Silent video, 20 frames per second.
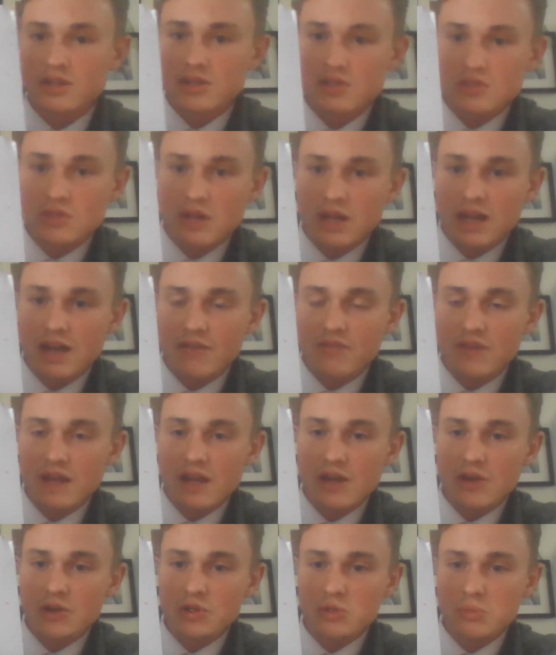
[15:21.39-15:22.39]
So I have
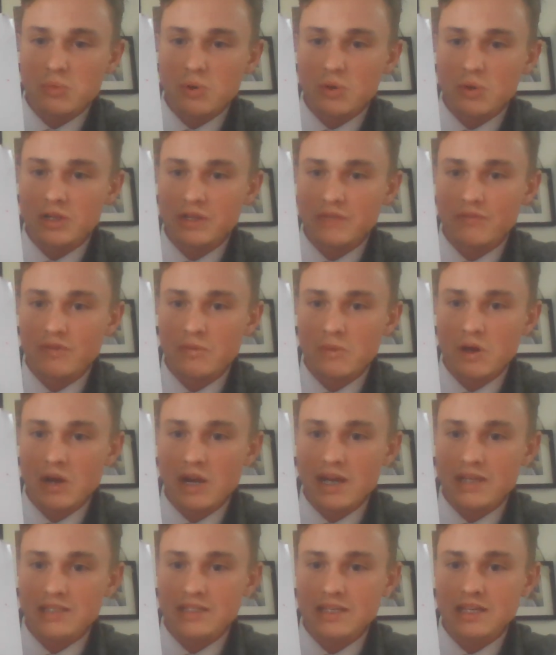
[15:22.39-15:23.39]
arrows pointing from our
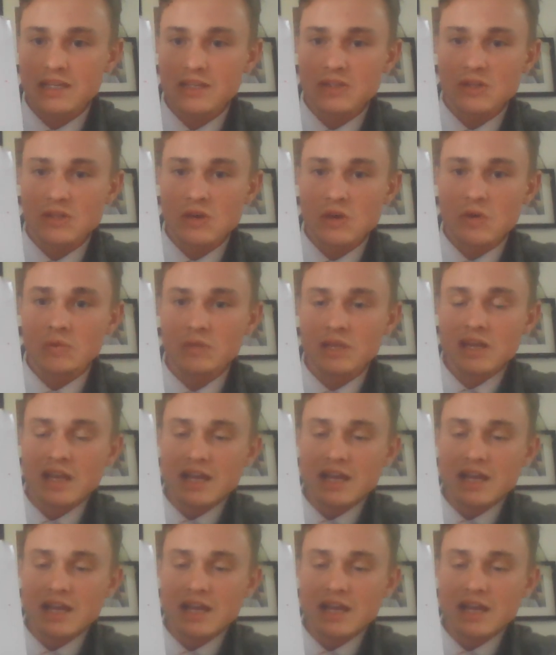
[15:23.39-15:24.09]
SA node,